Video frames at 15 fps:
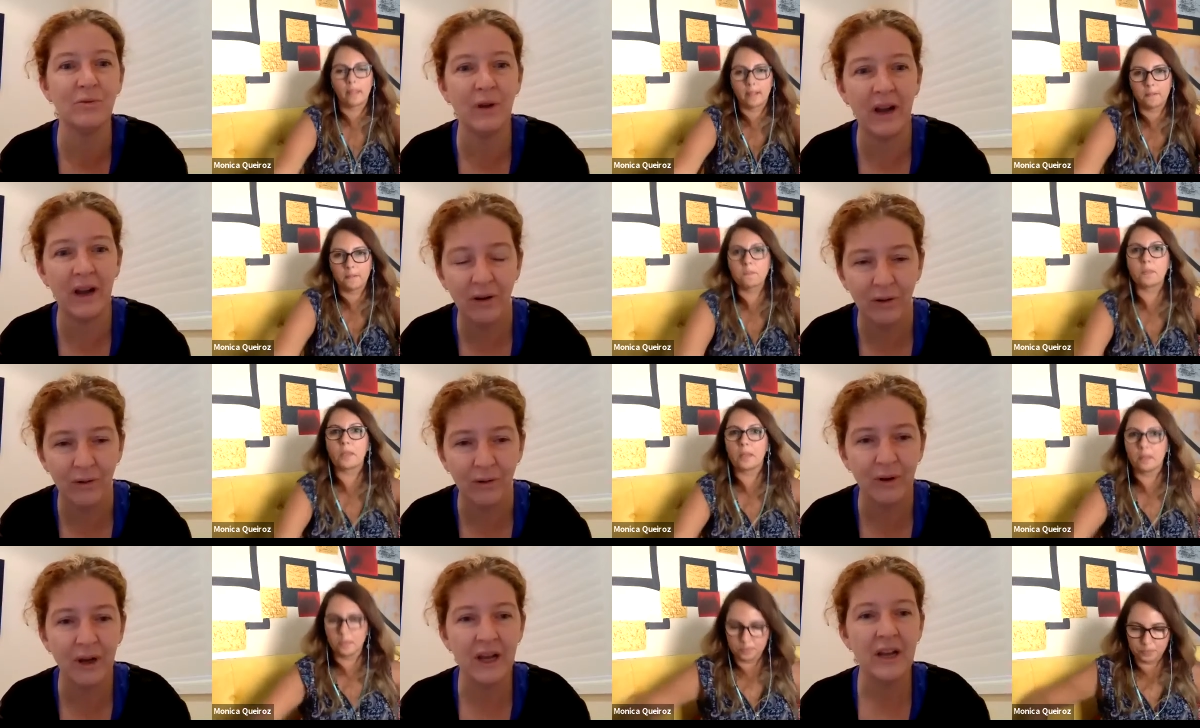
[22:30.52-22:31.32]

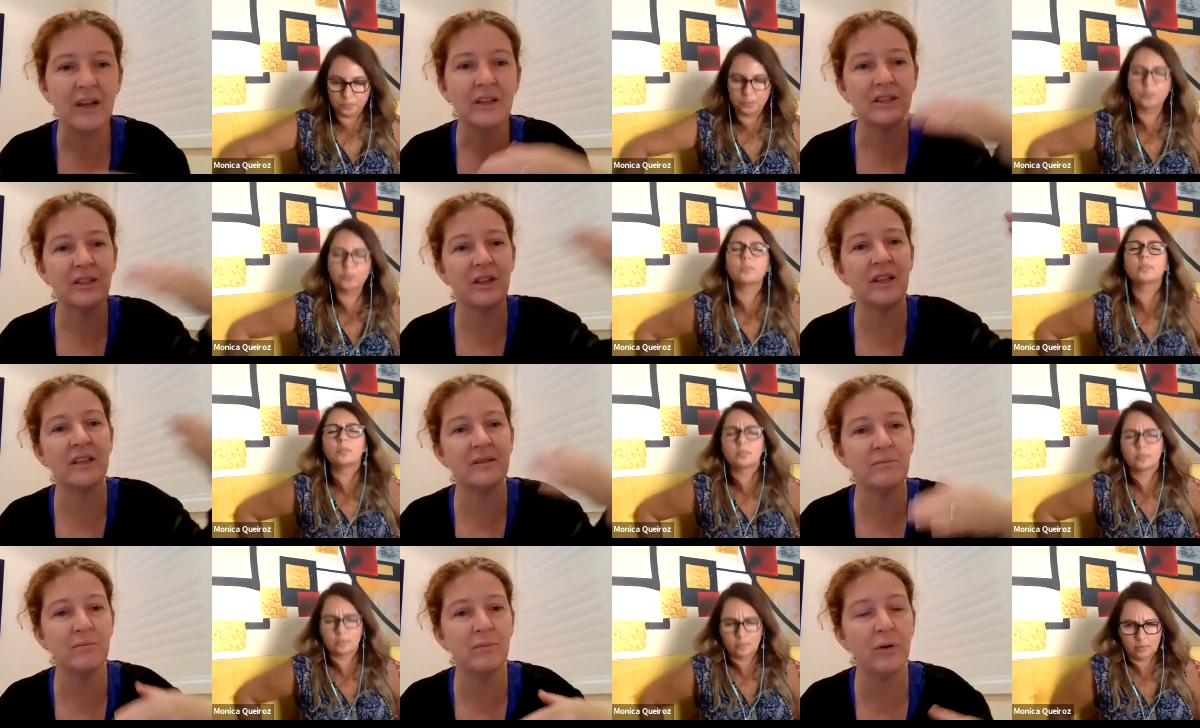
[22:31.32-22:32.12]
Speaker 1: well. So
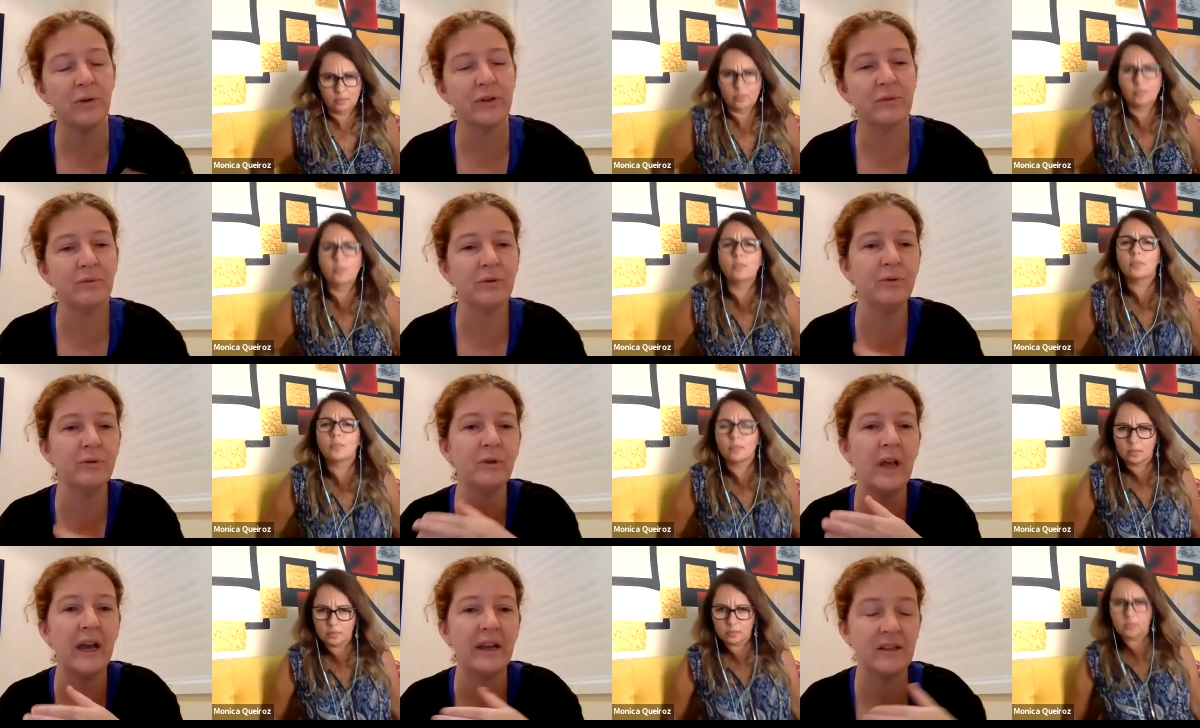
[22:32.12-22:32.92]
there's multiple
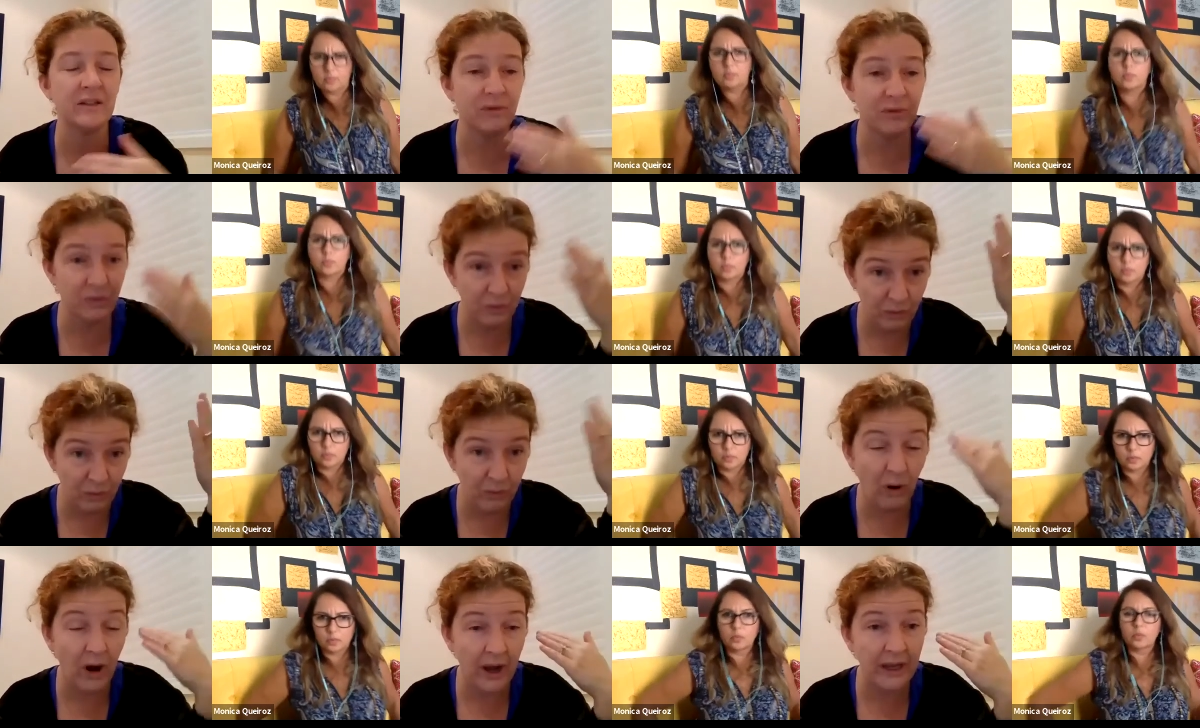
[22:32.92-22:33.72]
layers of
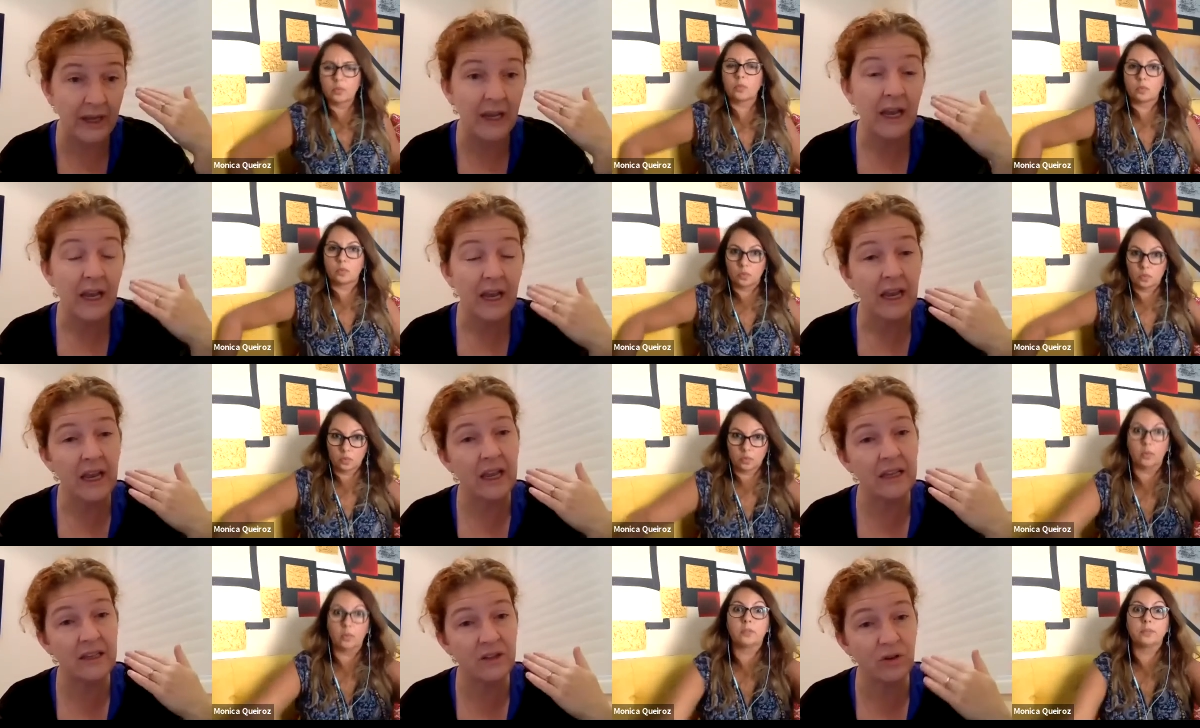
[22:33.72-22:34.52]
why
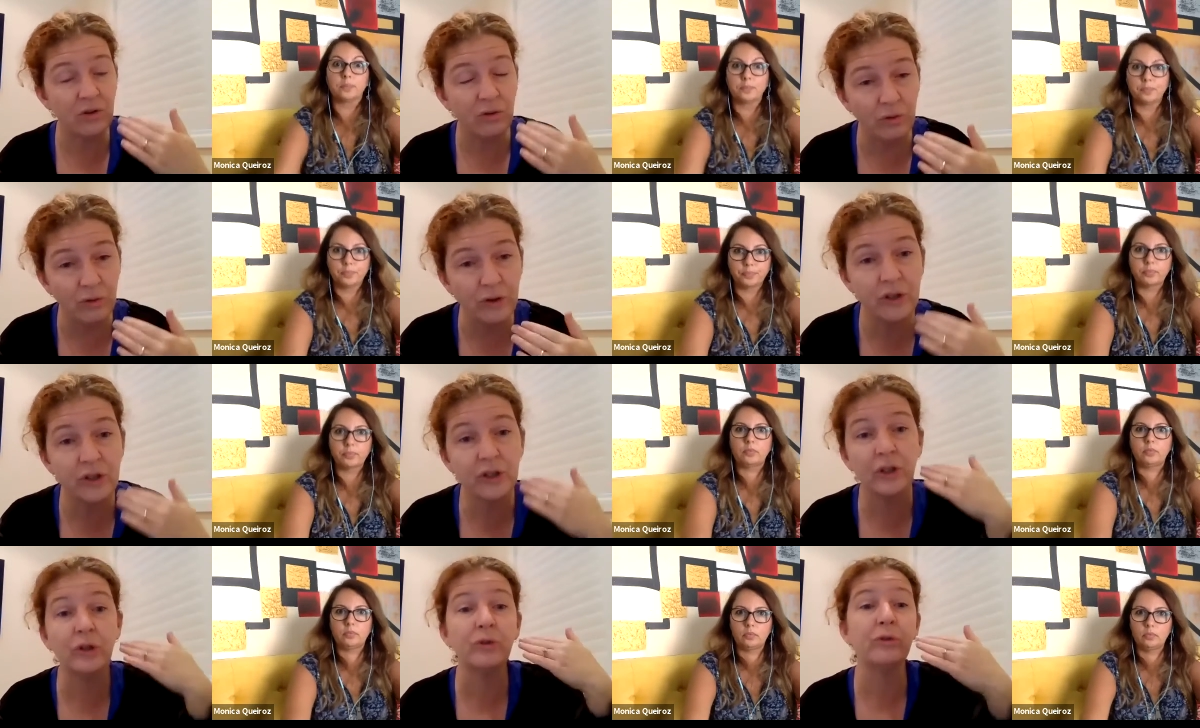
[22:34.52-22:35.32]
it's good
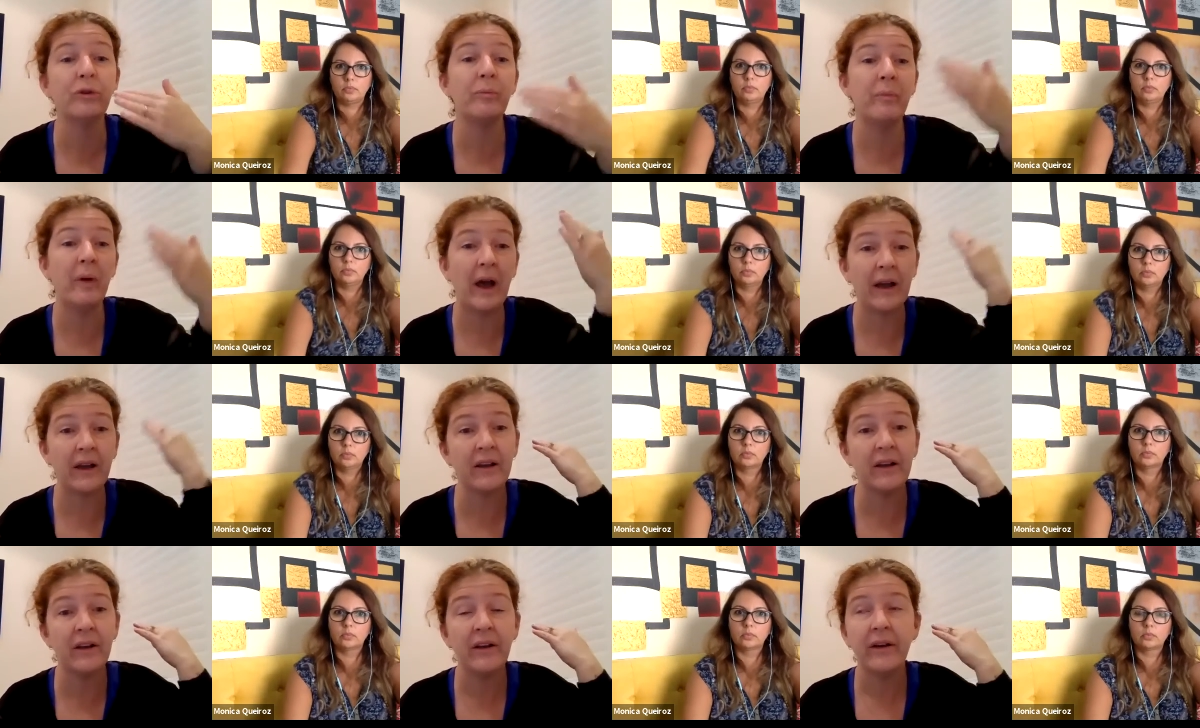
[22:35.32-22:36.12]
to look
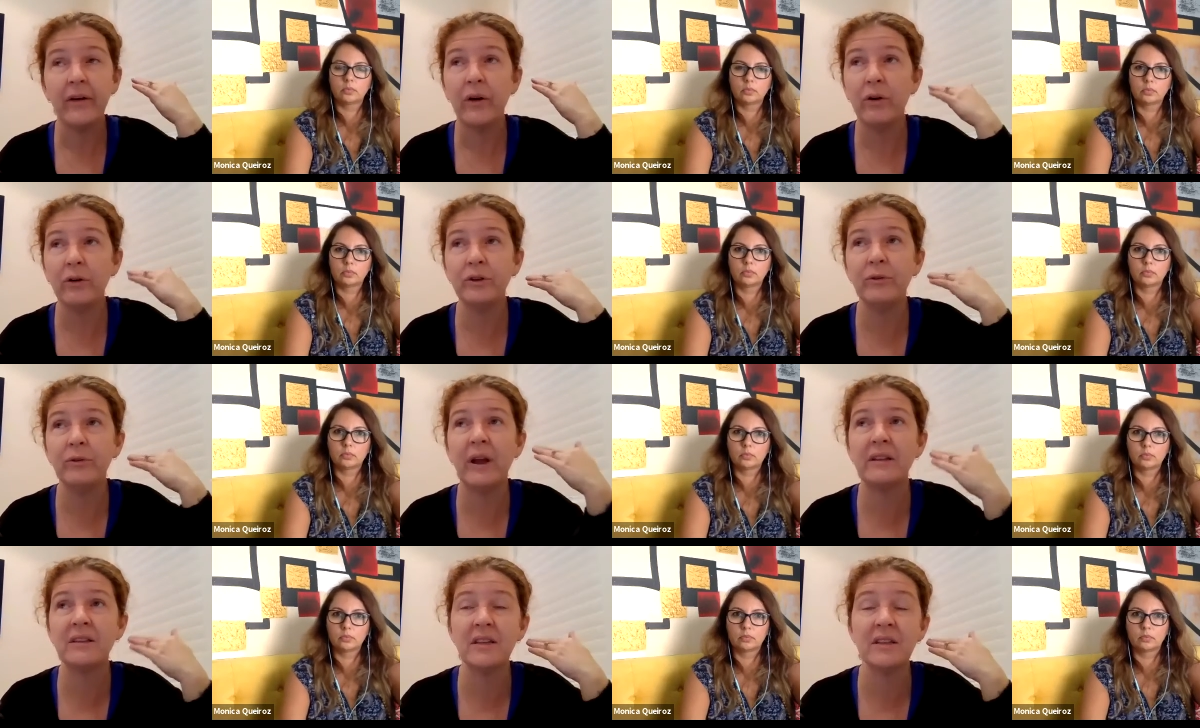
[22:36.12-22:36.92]
back on your
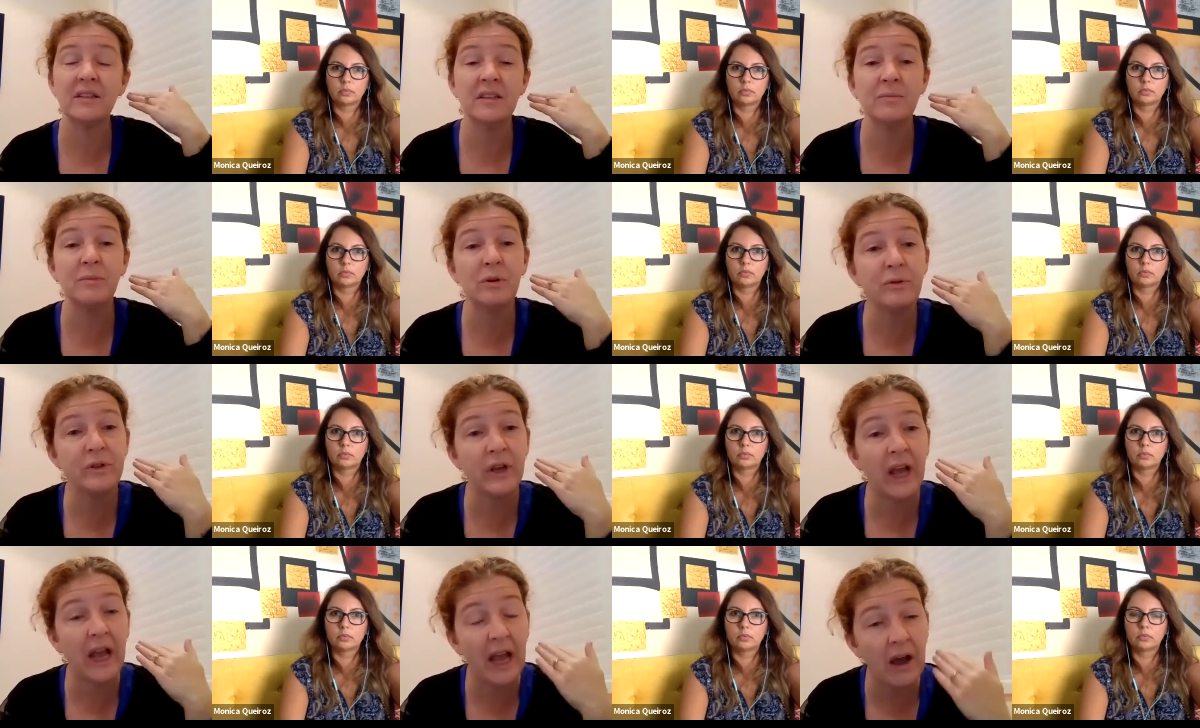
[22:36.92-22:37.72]
ancestors, but
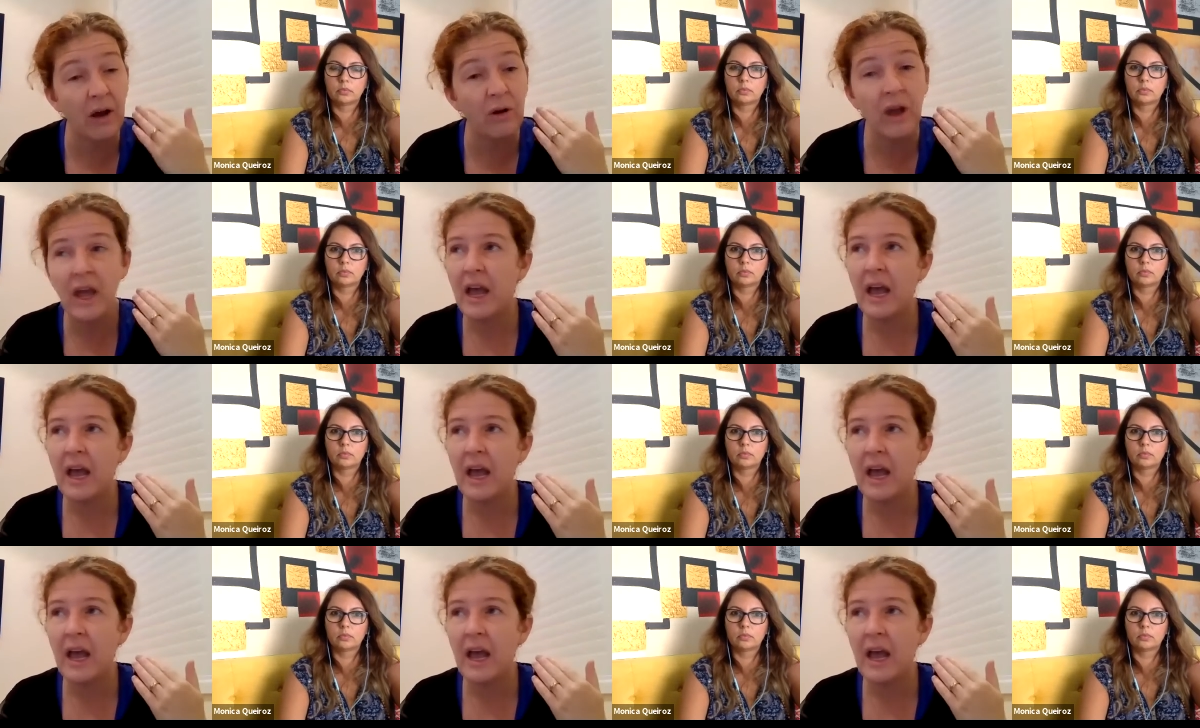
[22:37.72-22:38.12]
also how